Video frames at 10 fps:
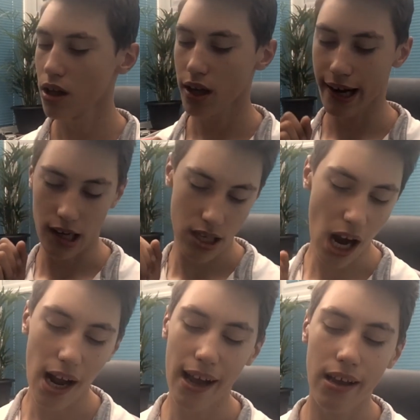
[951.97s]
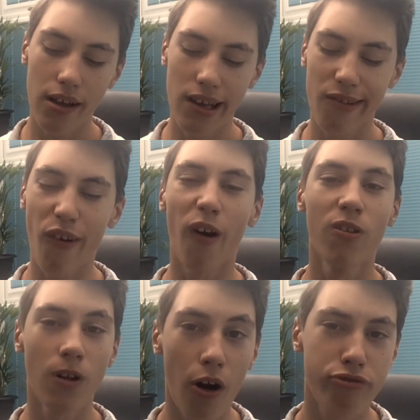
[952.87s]
because I will
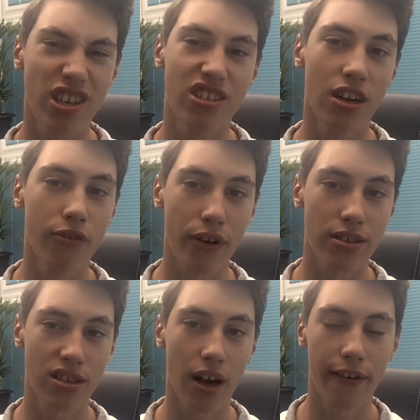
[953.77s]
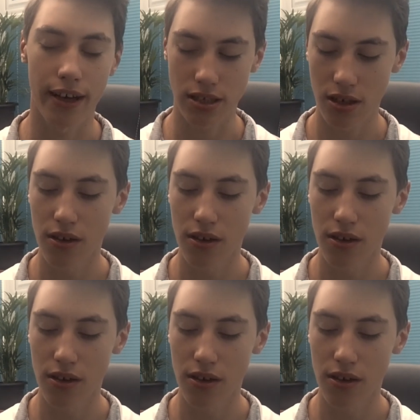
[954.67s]
love to do things like this.